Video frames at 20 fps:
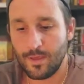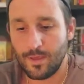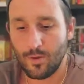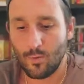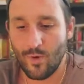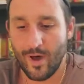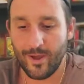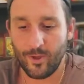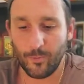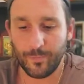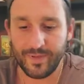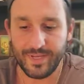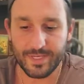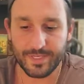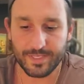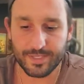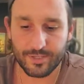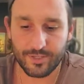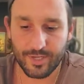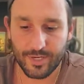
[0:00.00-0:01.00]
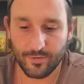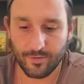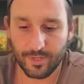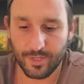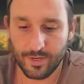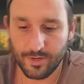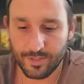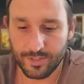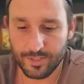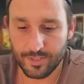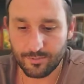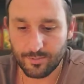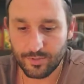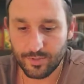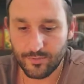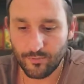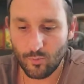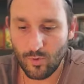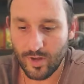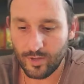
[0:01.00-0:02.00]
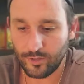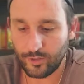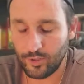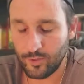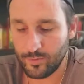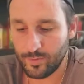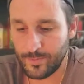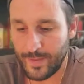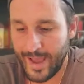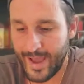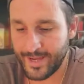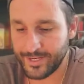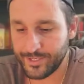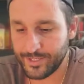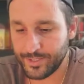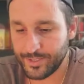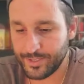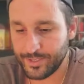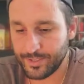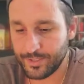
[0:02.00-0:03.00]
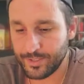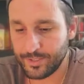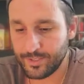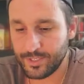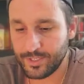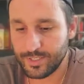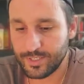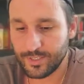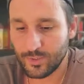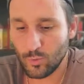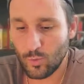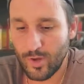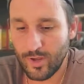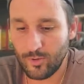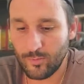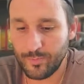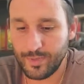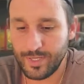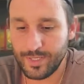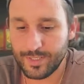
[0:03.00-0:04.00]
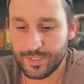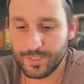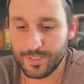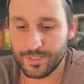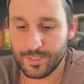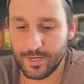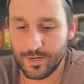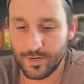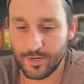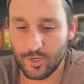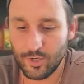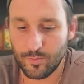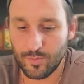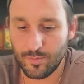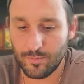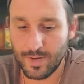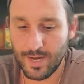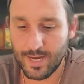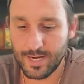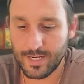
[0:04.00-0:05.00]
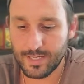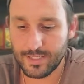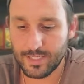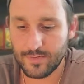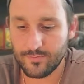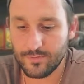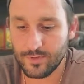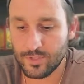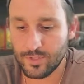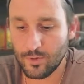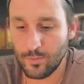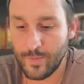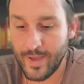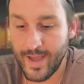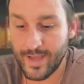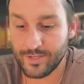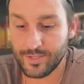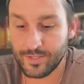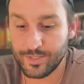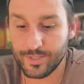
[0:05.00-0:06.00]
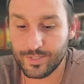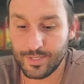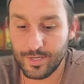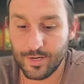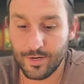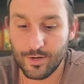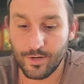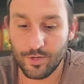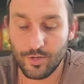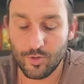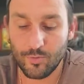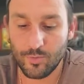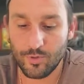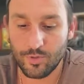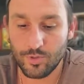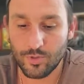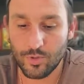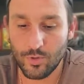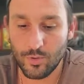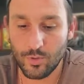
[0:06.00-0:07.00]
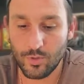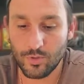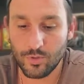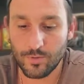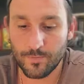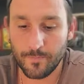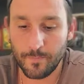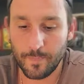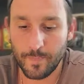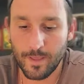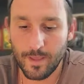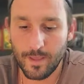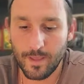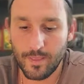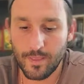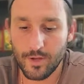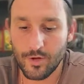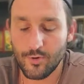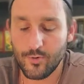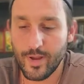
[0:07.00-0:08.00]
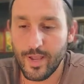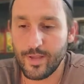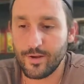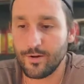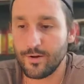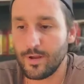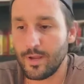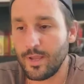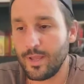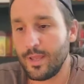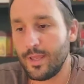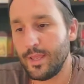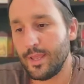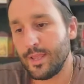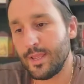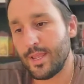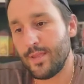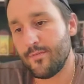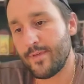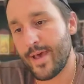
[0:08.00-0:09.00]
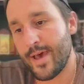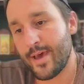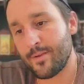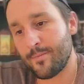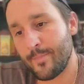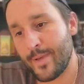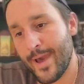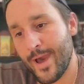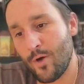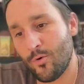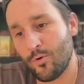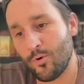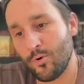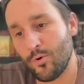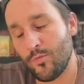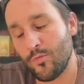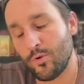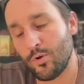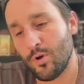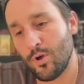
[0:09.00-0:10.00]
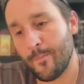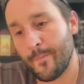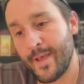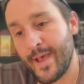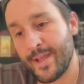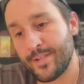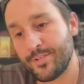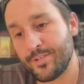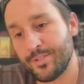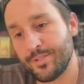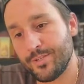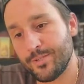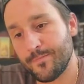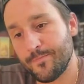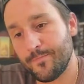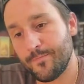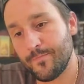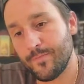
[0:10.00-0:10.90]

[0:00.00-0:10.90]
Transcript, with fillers: Wild beasts generally are symbols of wild human passions. Just as wild beasts tear human bodies, even so passions tear human souls. The Creator gave Adam power over all passions.